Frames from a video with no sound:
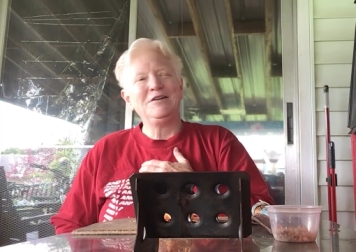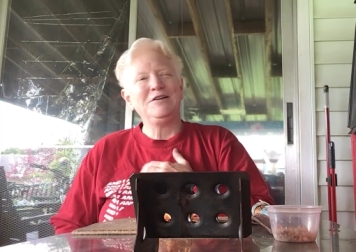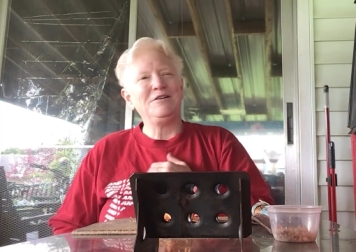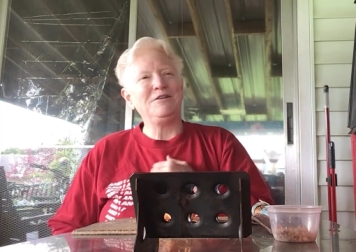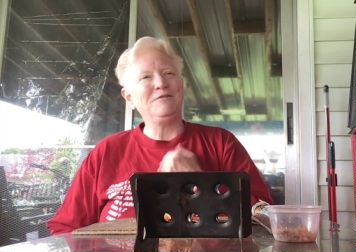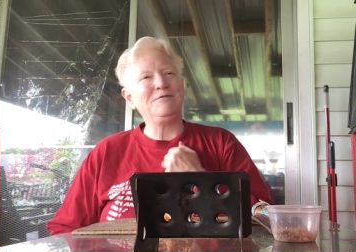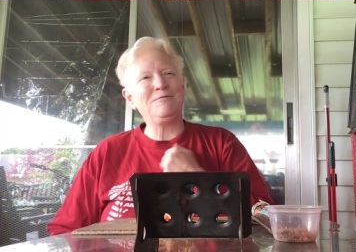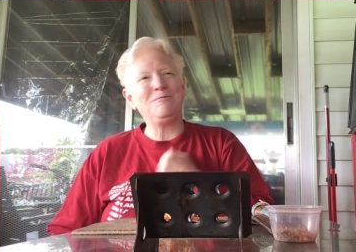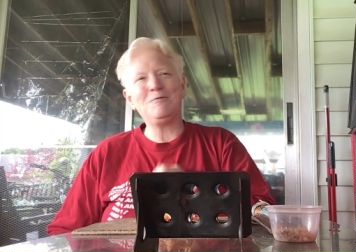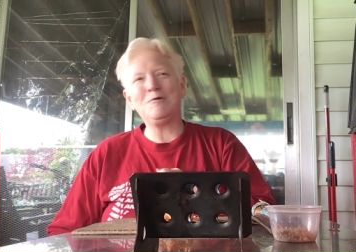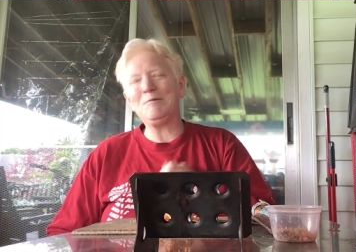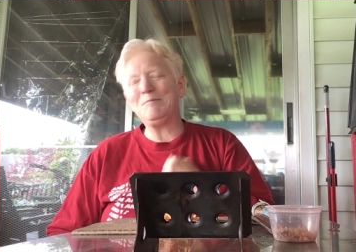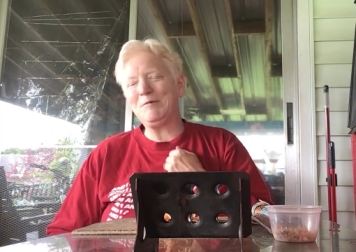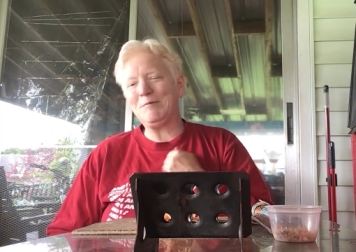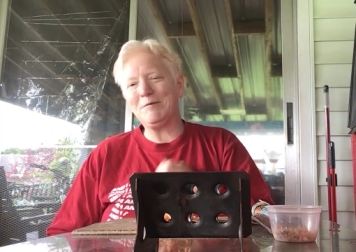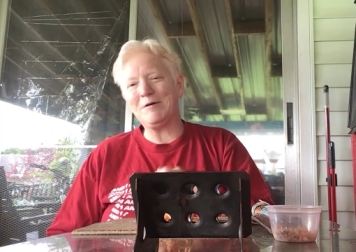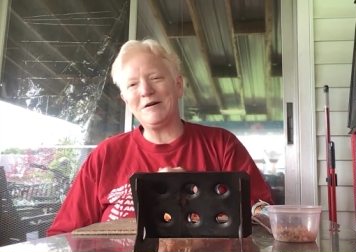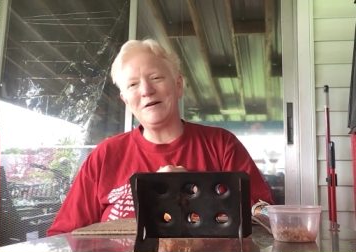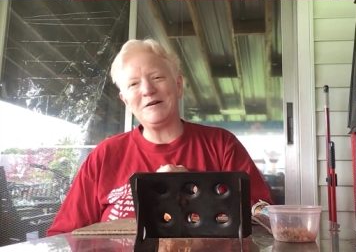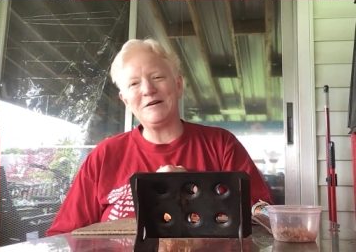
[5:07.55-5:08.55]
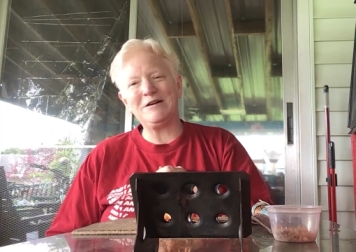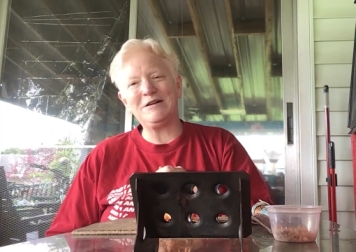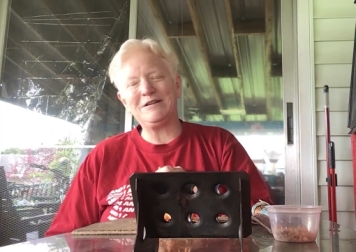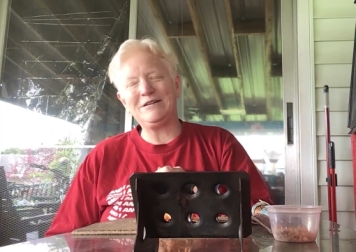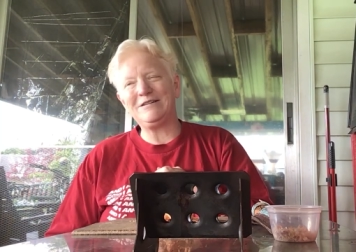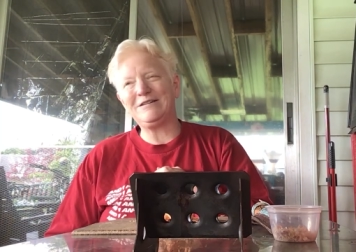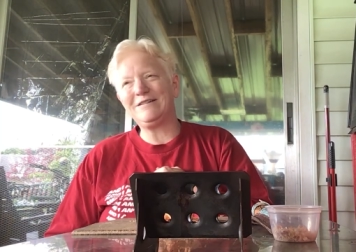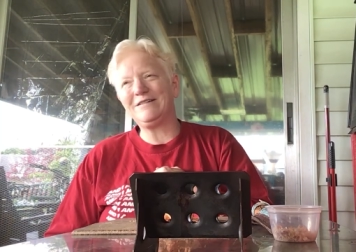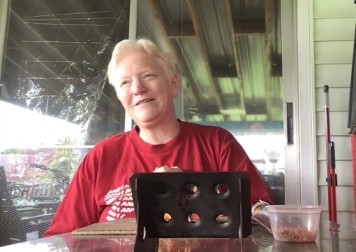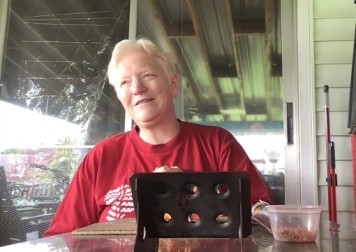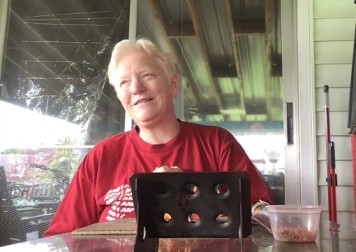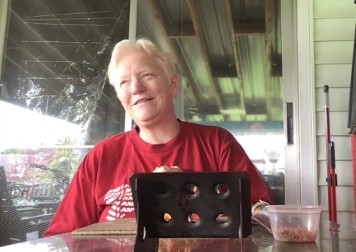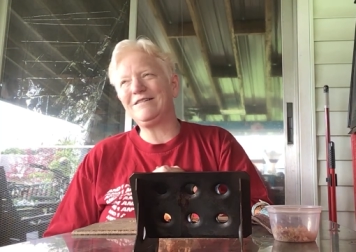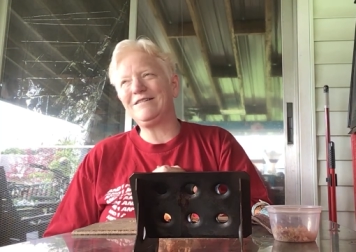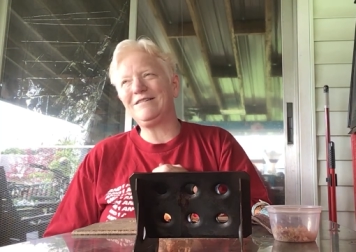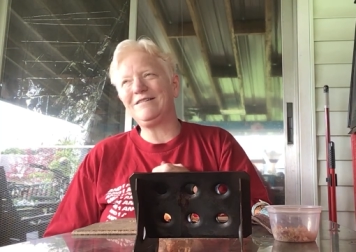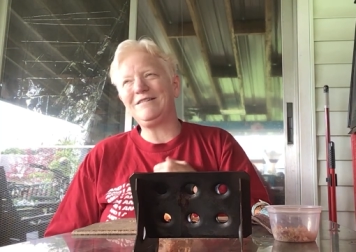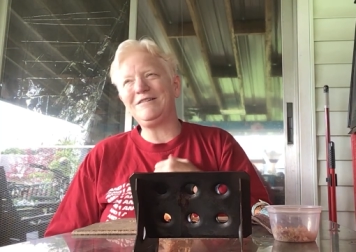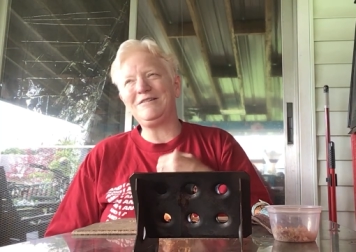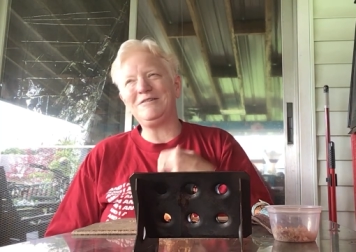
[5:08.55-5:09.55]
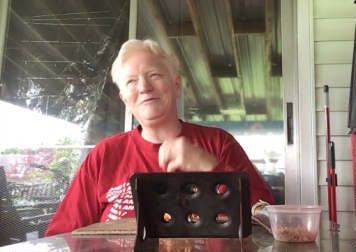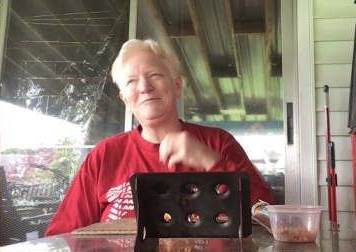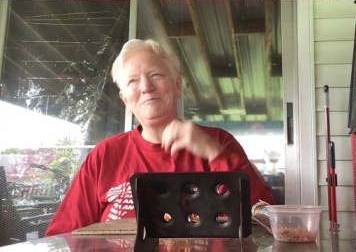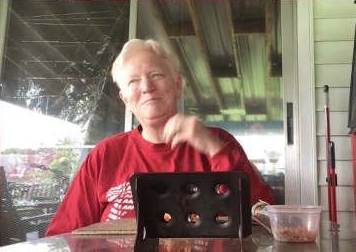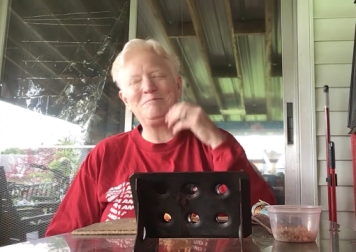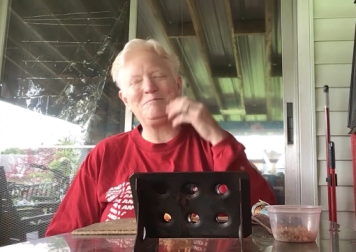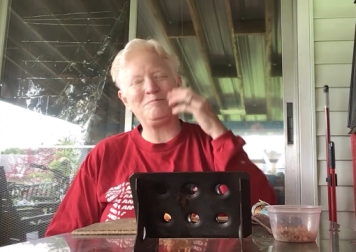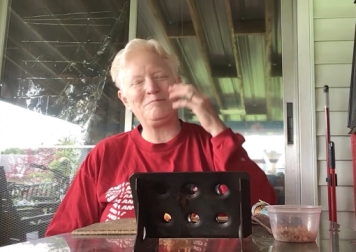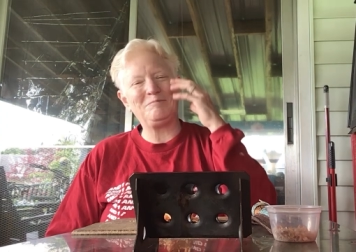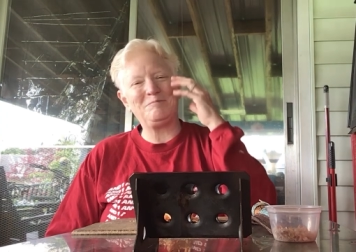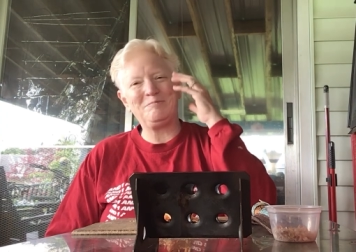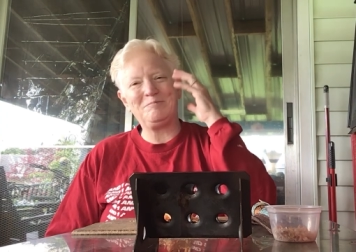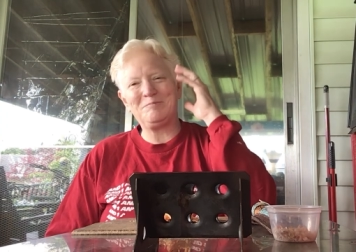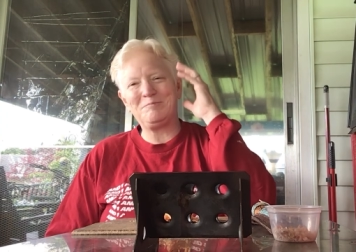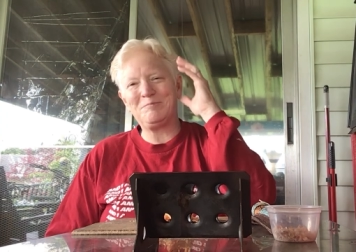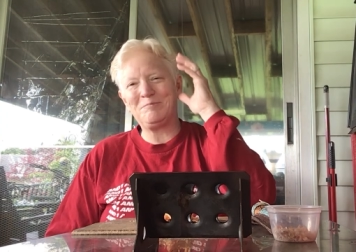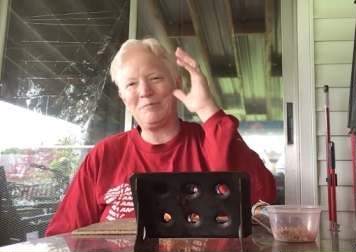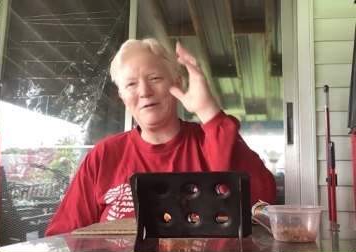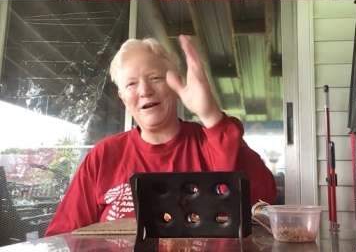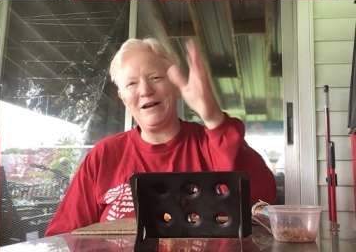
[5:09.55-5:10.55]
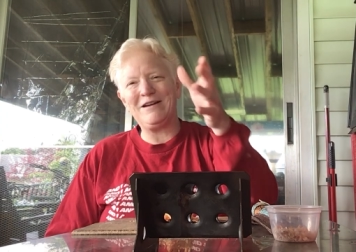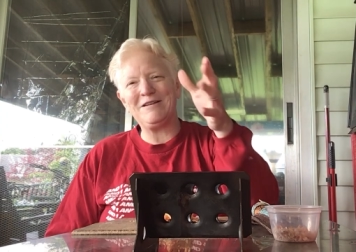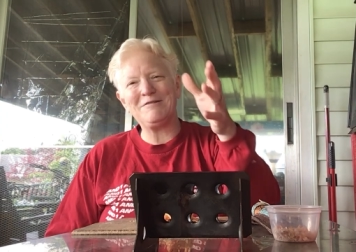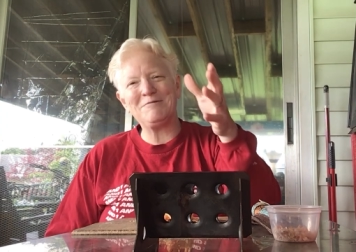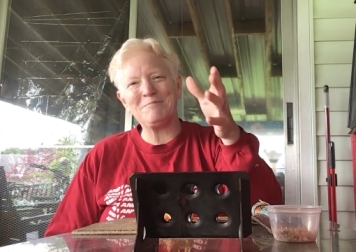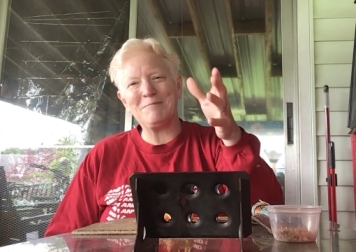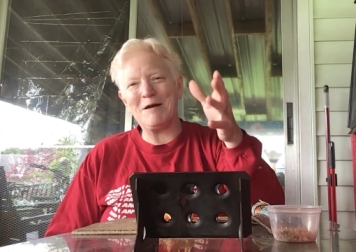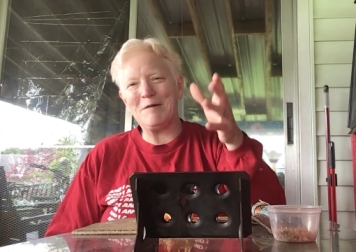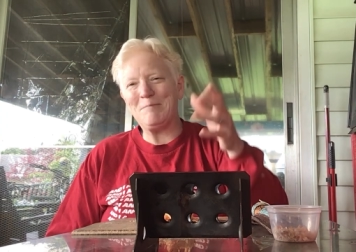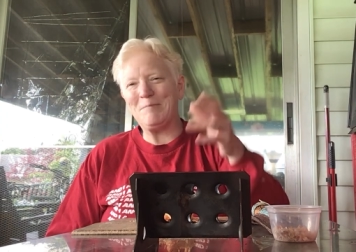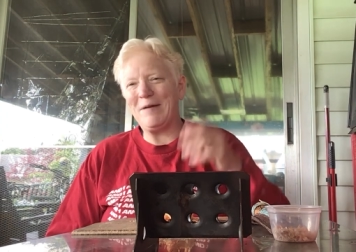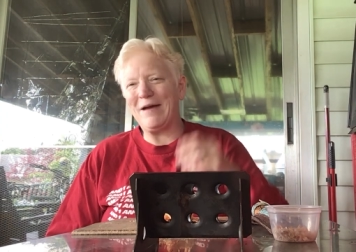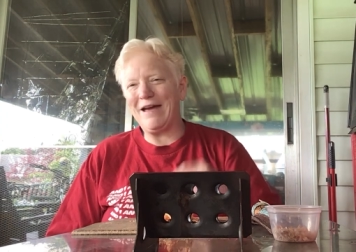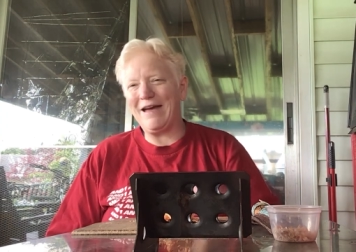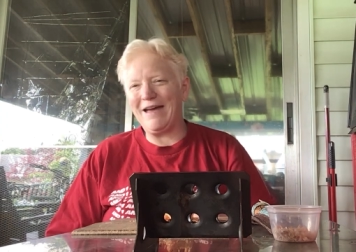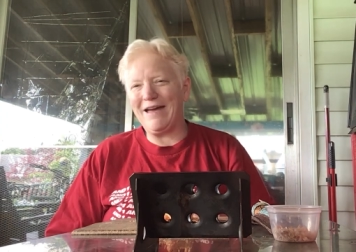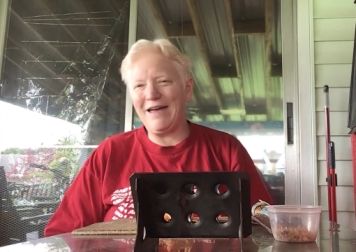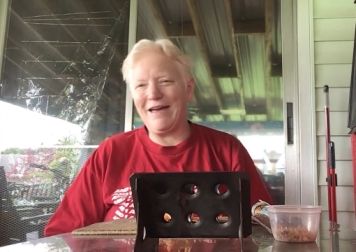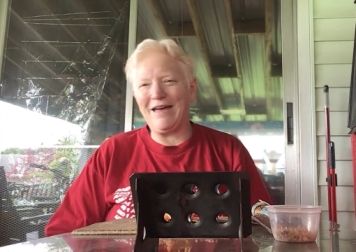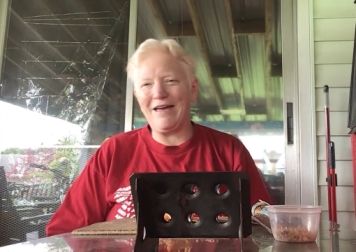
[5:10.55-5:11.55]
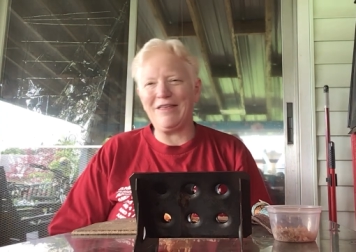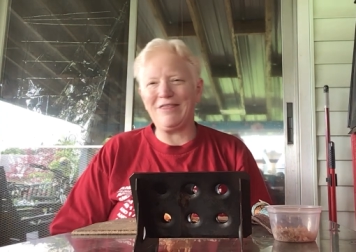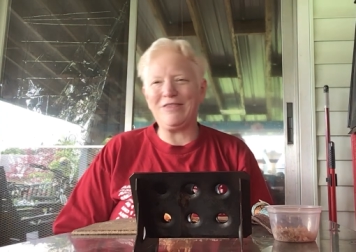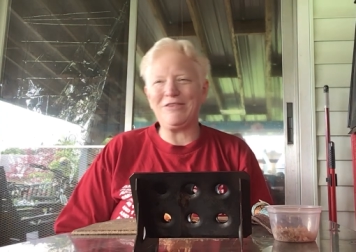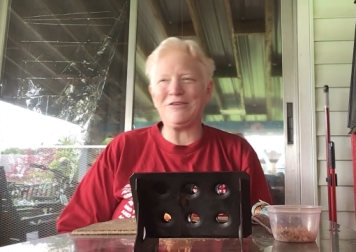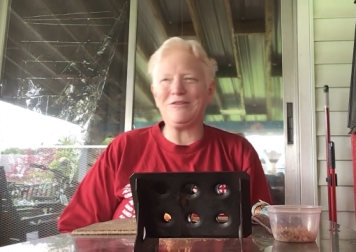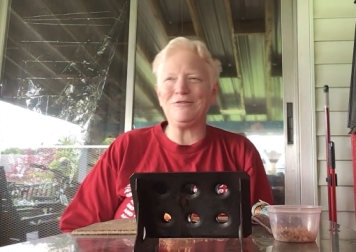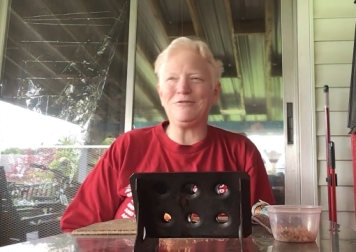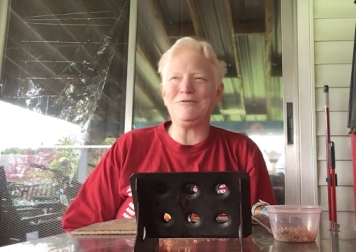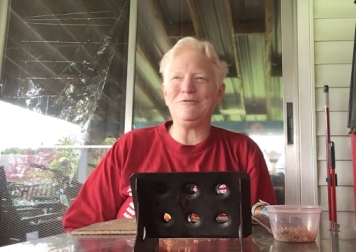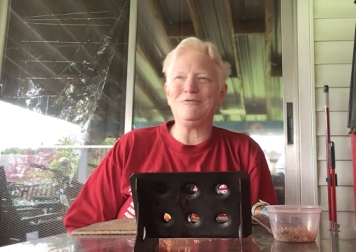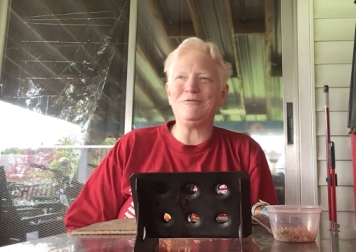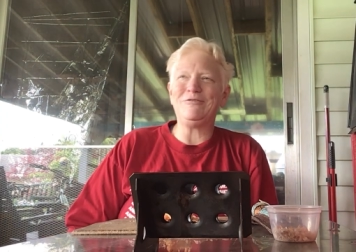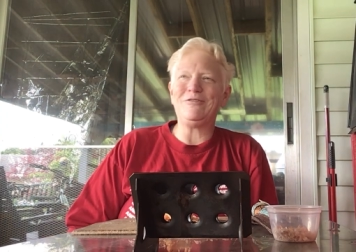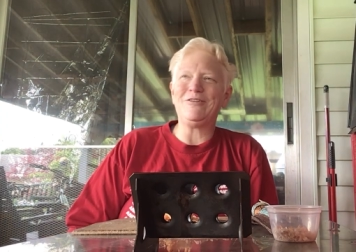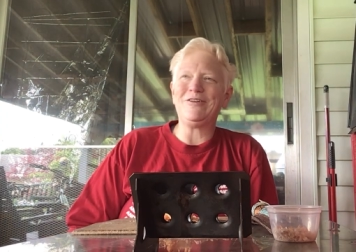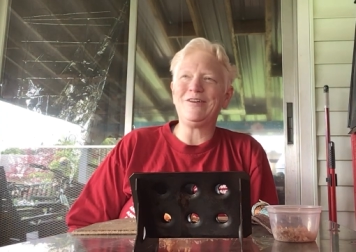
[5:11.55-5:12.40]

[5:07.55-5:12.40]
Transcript: you've warmed my heart, you've brightened my path, you've